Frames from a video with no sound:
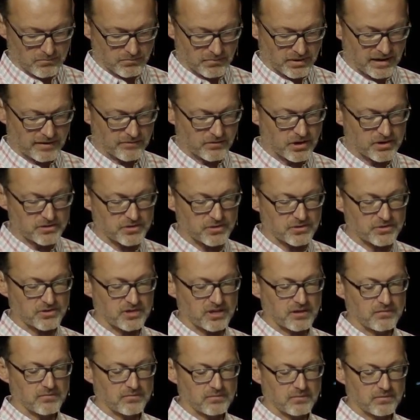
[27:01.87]
but I've also
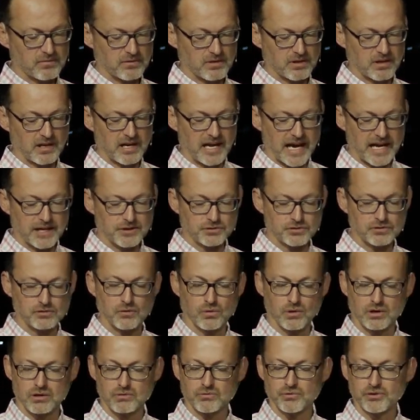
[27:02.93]
seen the natural
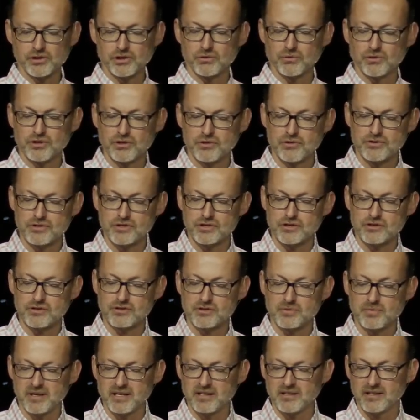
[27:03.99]
work where you reduce your
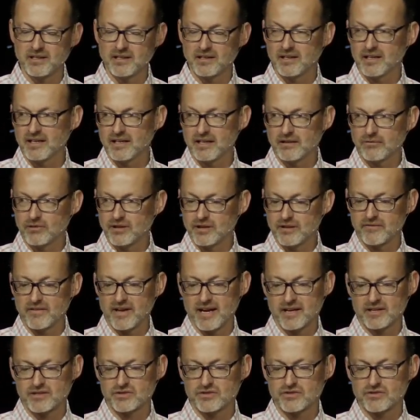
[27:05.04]
spending, getting rid of
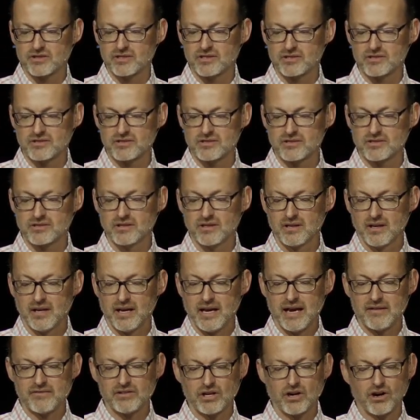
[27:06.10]
extras,
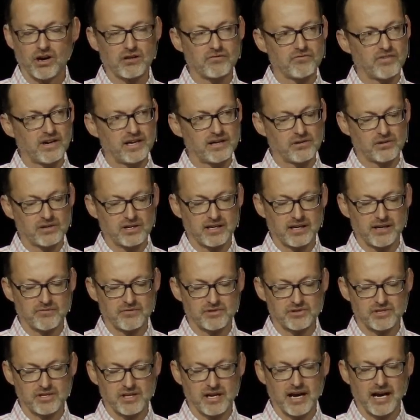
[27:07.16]
having hard, final
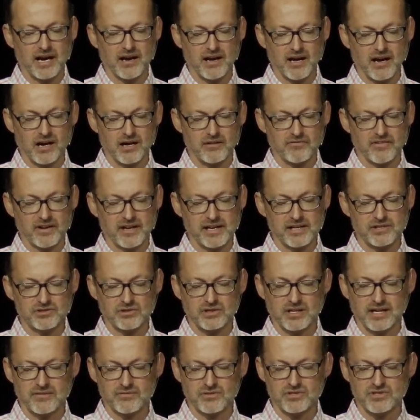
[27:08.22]
conversa- hard financial
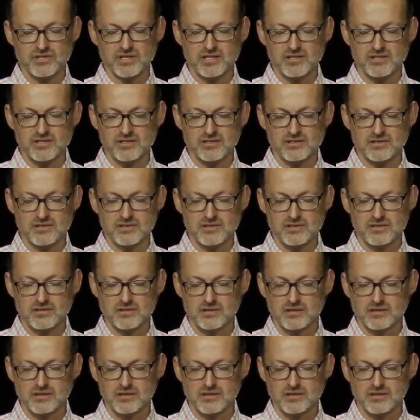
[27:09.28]
conversations.